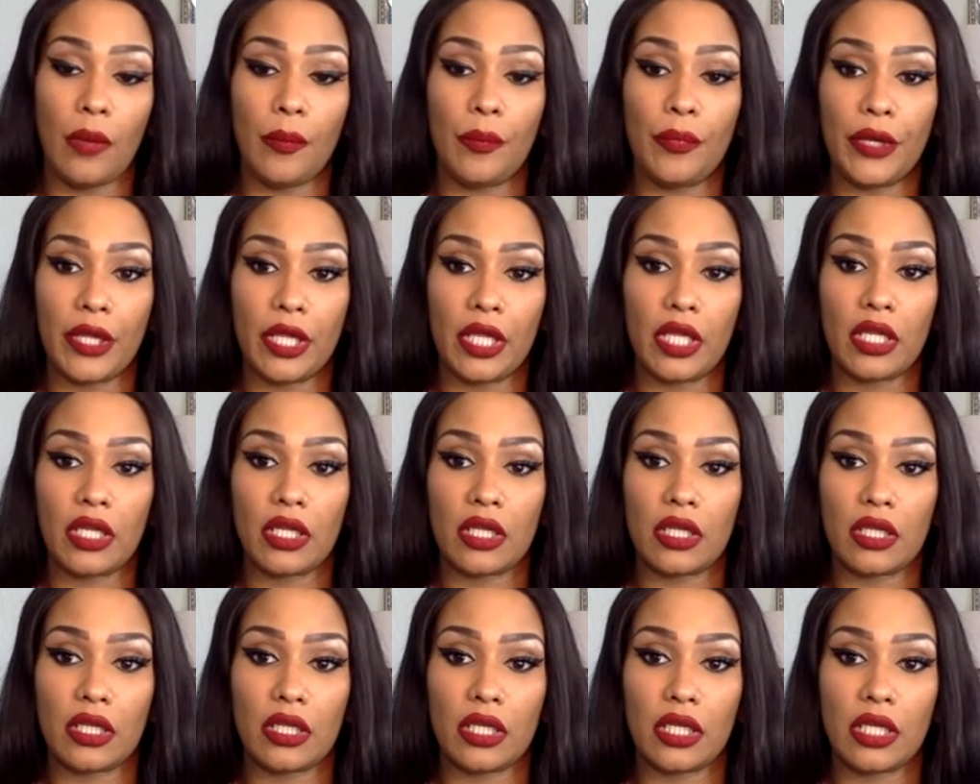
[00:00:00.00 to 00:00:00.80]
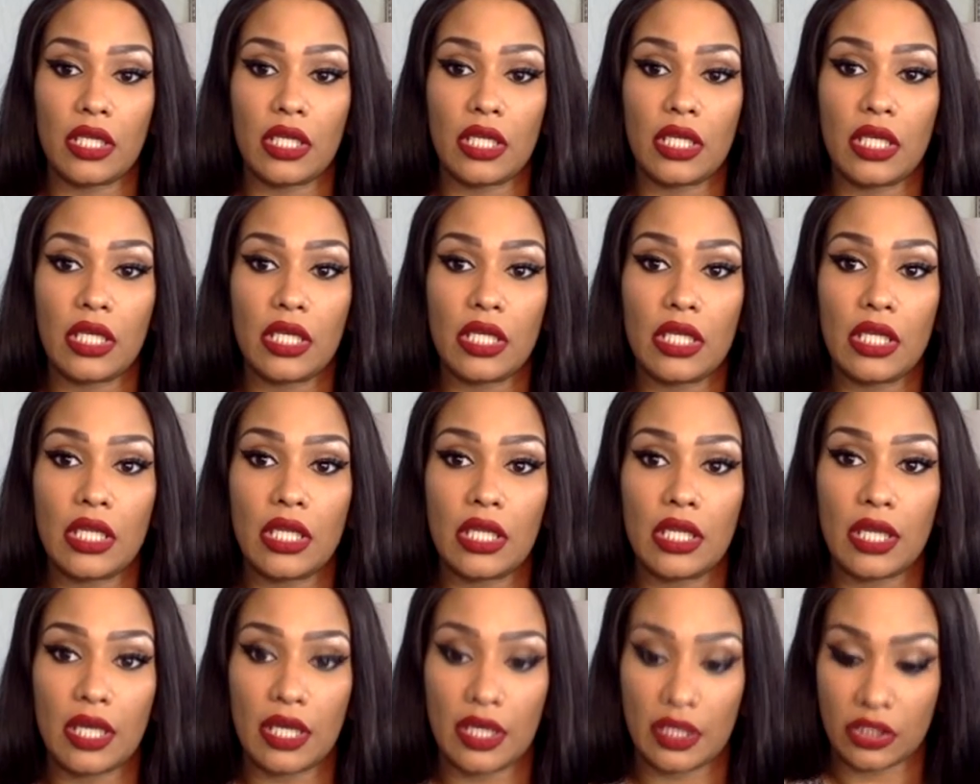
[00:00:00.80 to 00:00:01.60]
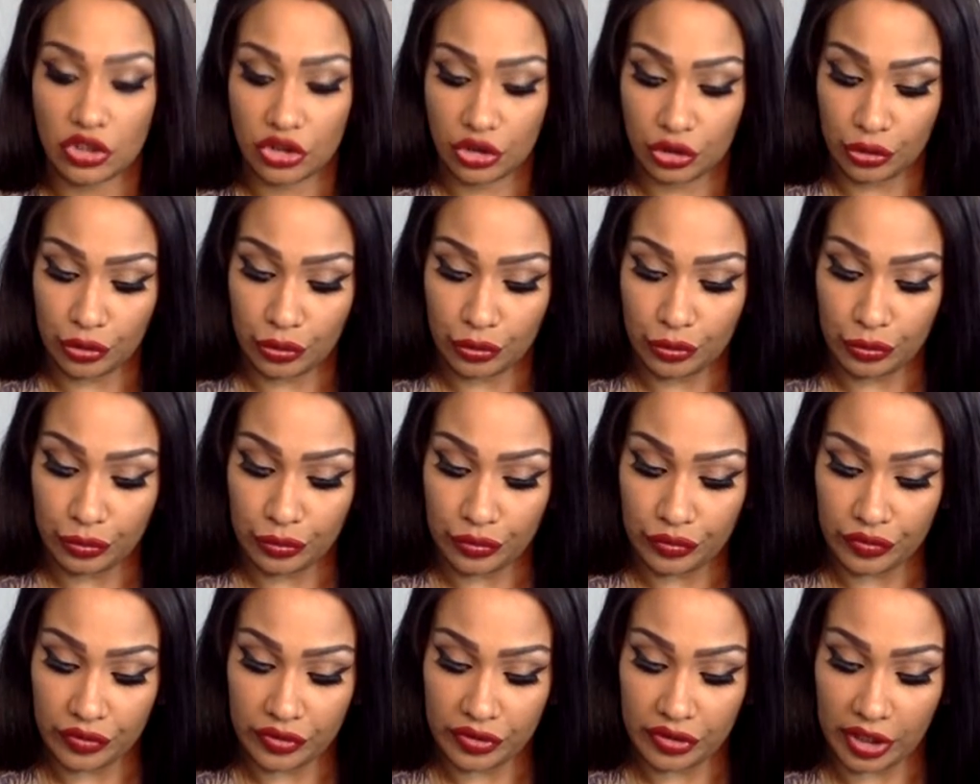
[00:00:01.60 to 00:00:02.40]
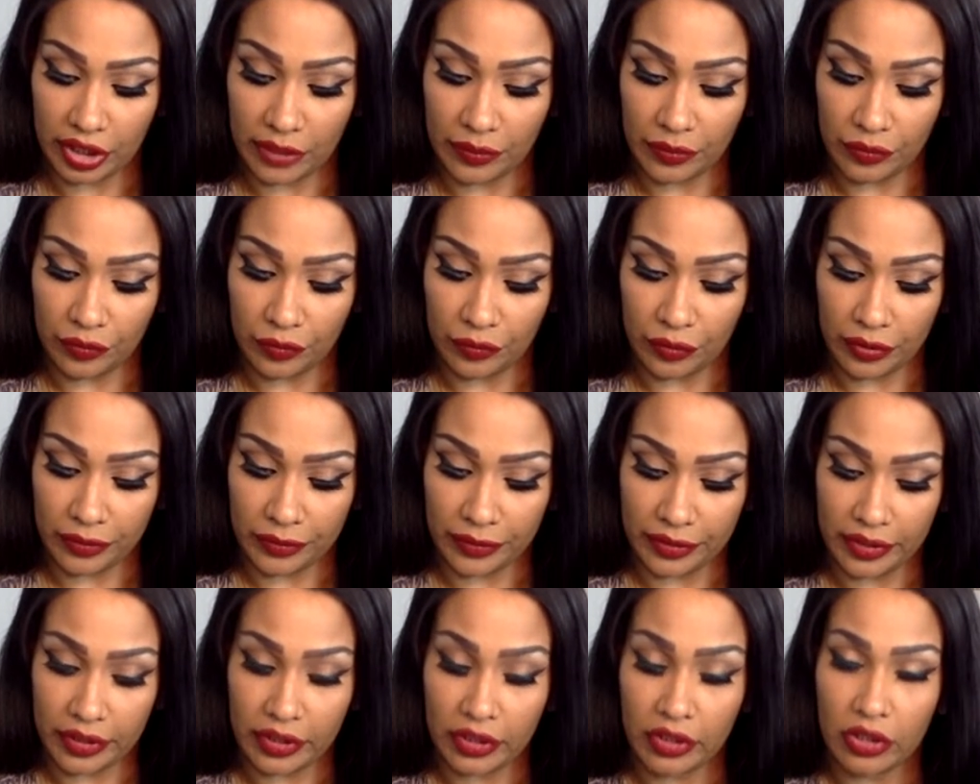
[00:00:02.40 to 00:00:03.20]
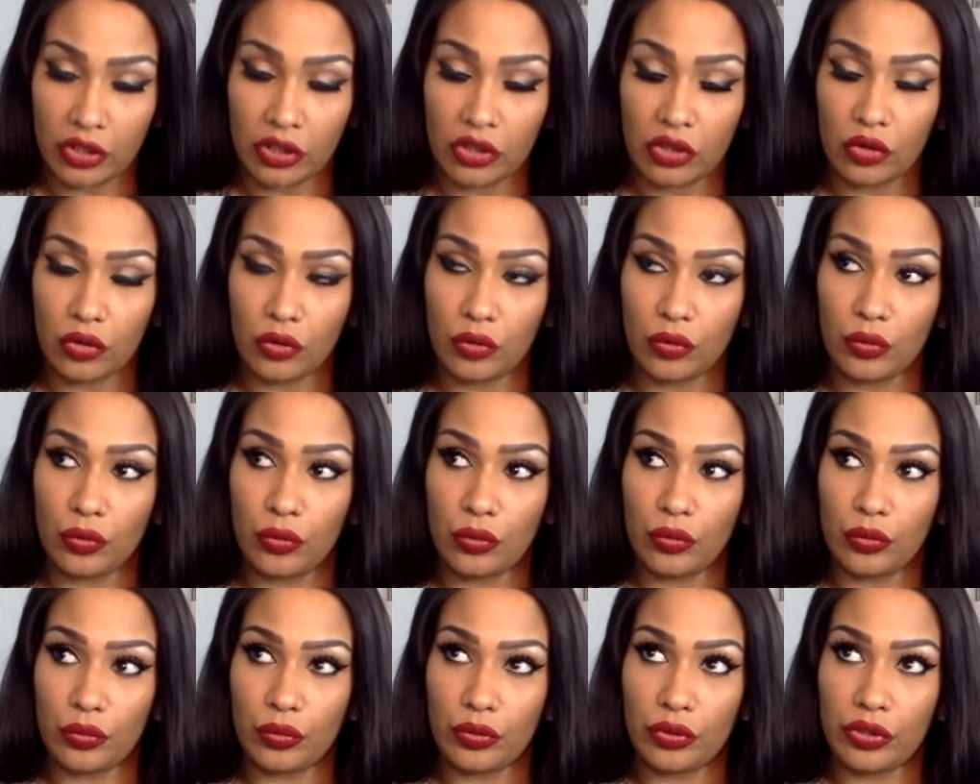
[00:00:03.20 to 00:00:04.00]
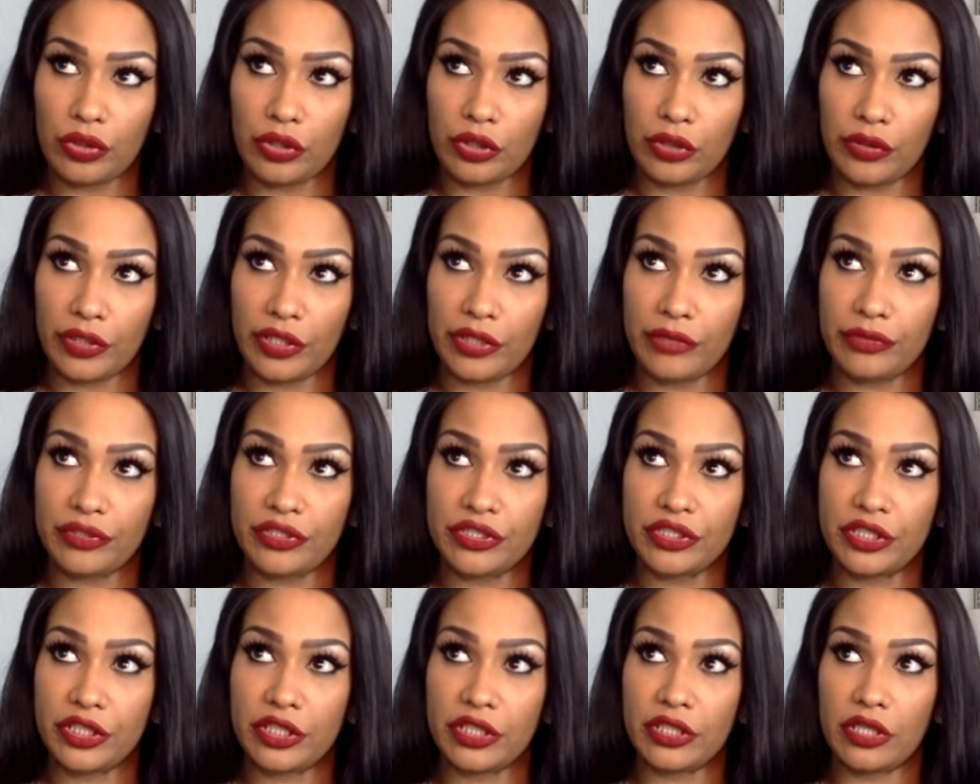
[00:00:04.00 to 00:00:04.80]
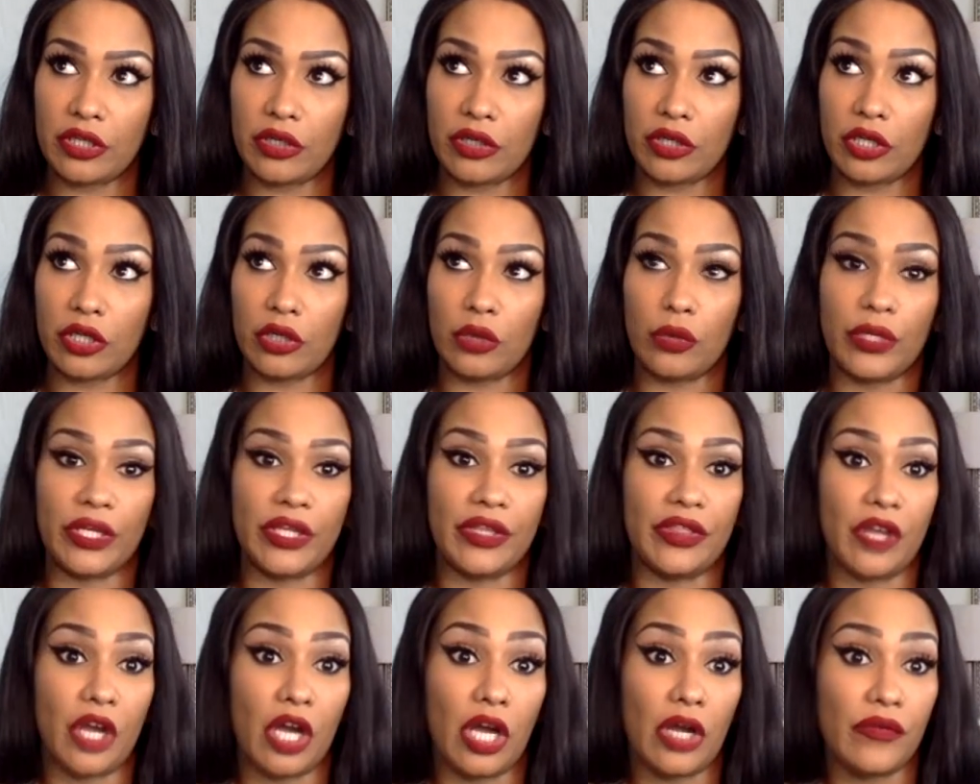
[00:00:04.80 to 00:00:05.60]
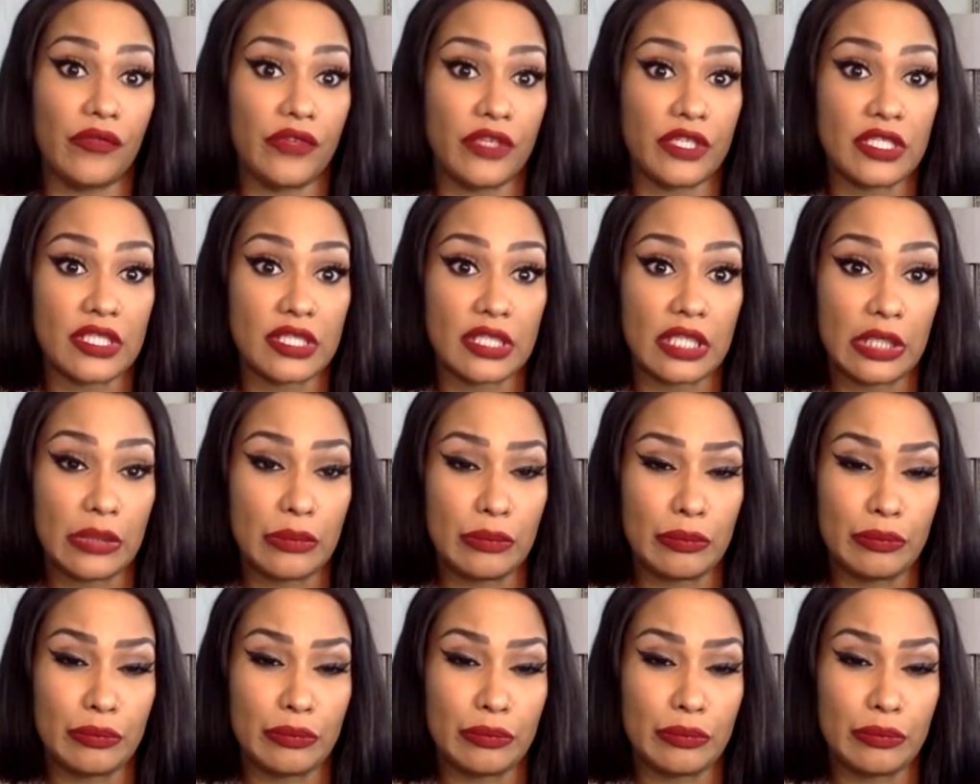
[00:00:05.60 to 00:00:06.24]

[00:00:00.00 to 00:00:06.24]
But he did not choose the type of woman who, you know, he was cheating on her with, obviously.